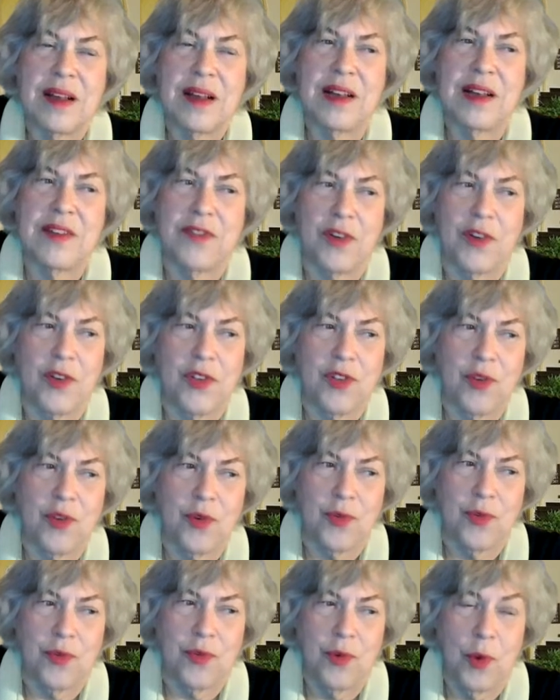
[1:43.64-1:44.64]
I've
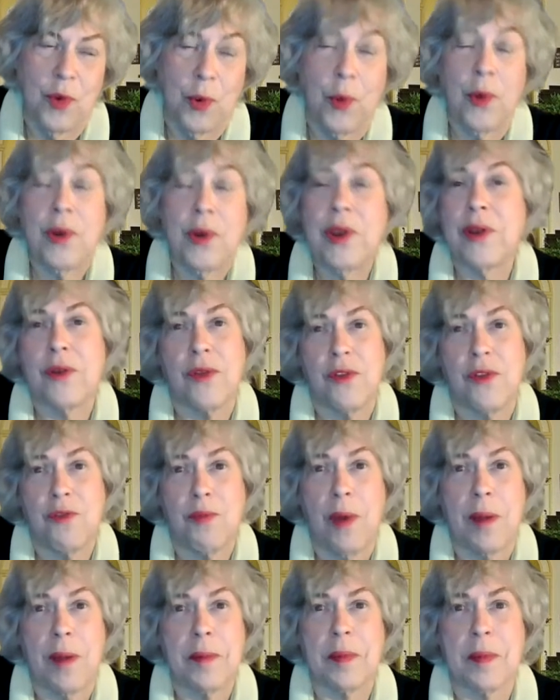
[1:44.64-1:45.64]
also heard, and you've
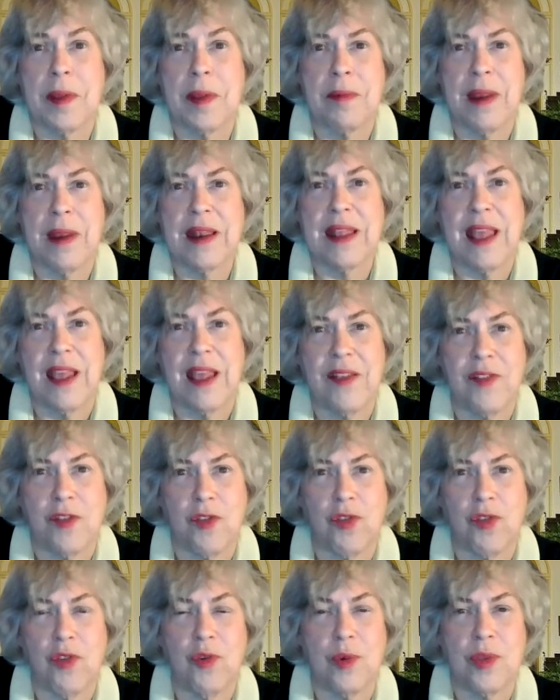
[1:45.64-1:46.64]
probably read
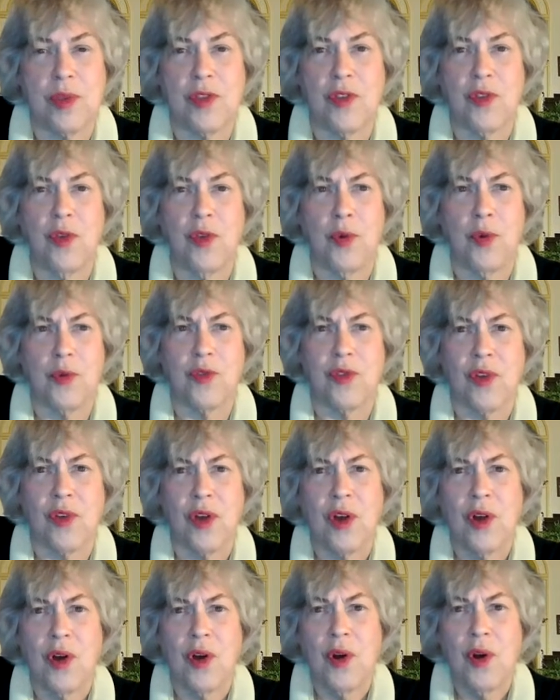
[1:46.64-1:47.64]
cases too in the news,
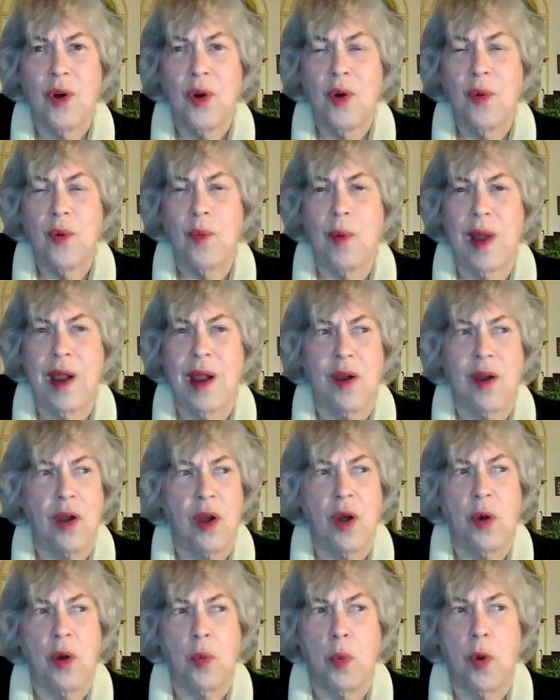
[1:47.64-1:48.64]
where
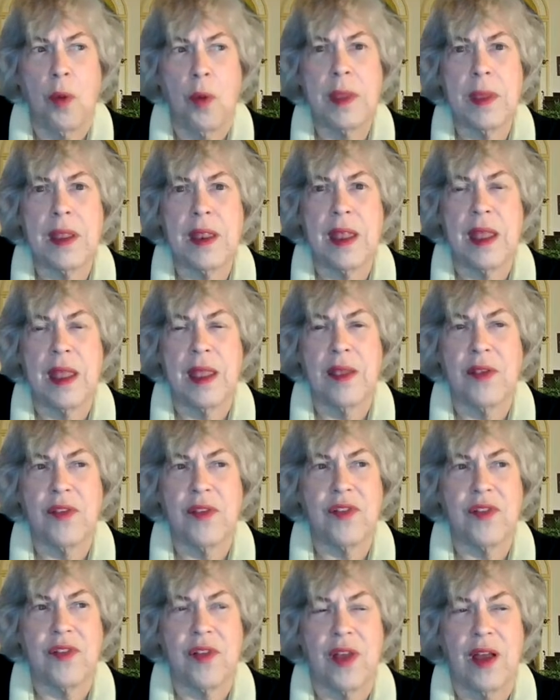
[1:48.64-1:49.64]
a woman
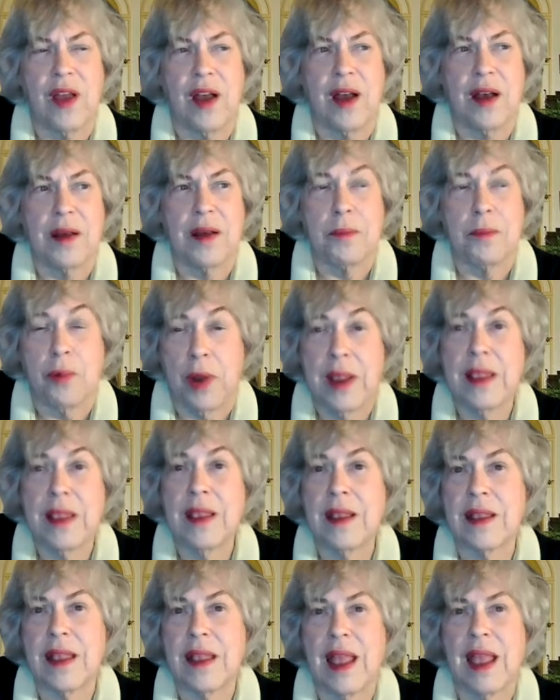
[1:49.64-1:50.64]
is
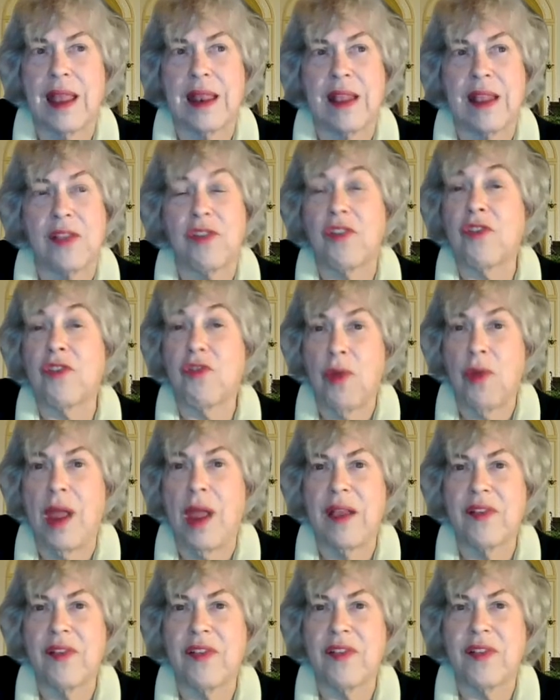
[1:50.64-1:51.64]
pregnant and in
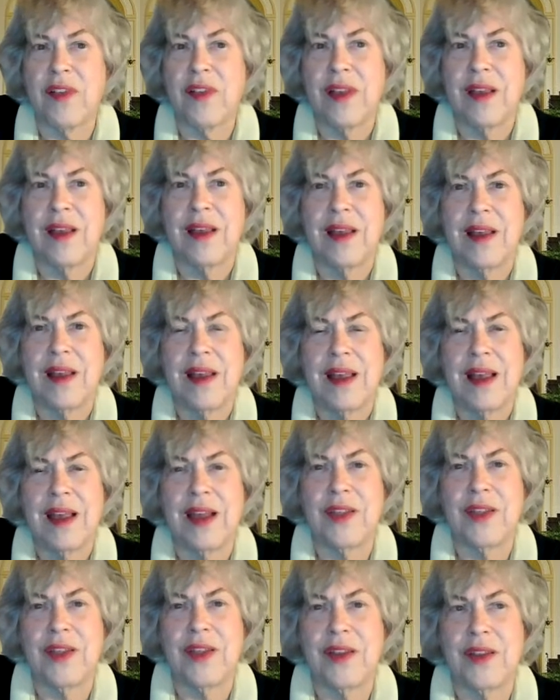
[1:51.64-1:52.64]
distress,
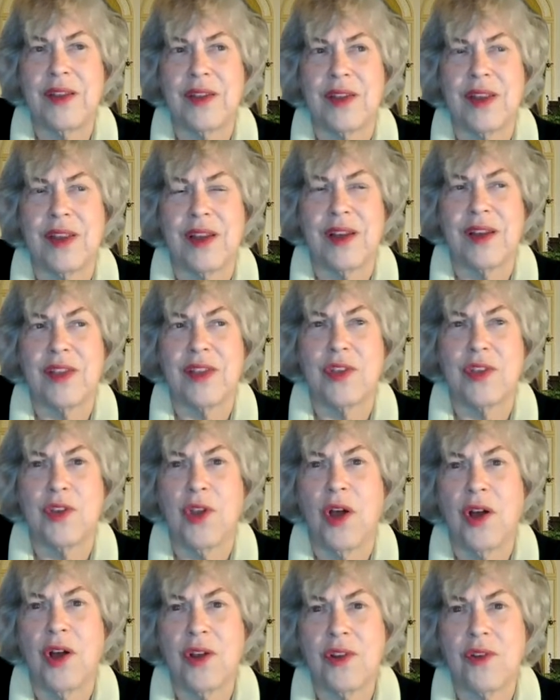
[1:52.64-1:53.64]
and the
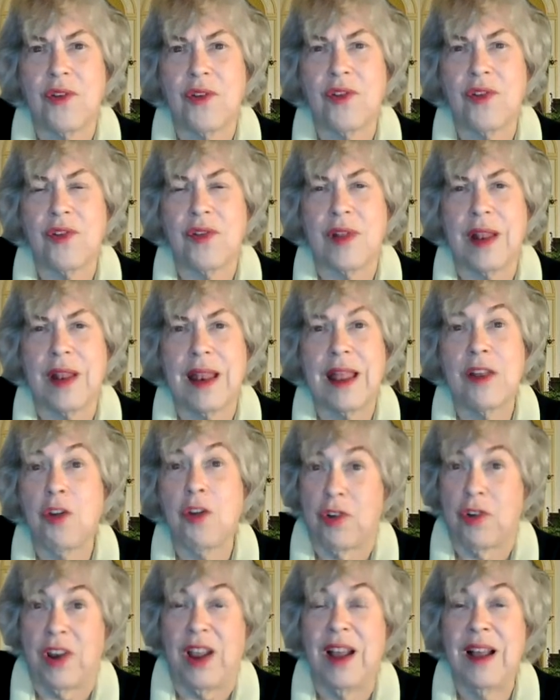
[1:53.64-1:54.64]
doctors let
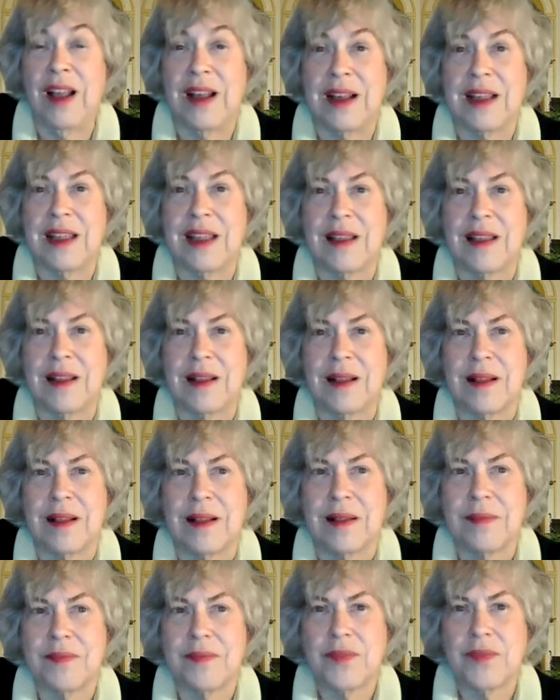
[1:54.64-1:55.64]
her die
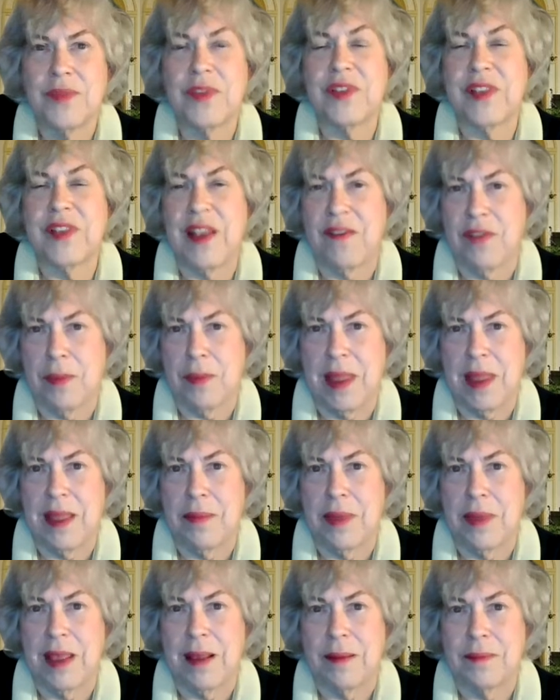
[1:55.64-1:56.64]
to save the
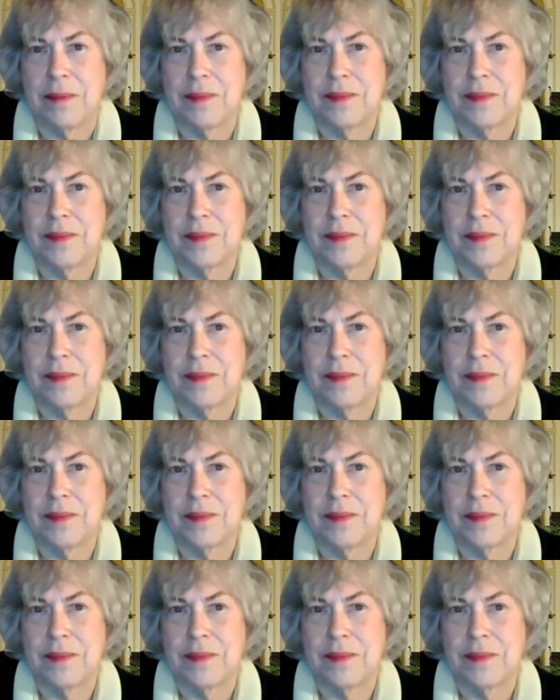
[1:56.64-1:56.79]
baby.